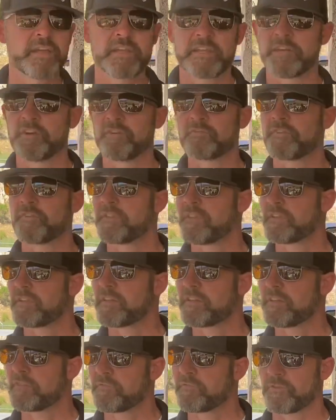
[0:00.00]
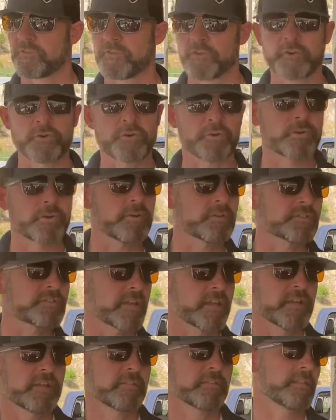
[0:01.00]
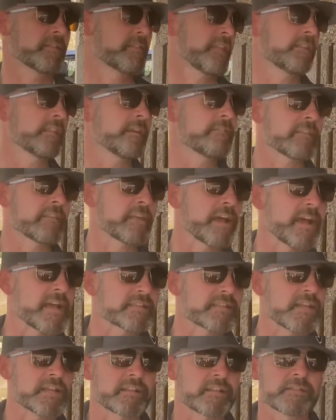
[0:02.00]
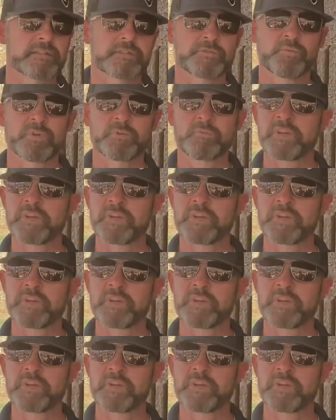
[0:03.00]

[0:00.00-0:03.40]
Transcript: you know, for the girls, they leave the guys out of this one.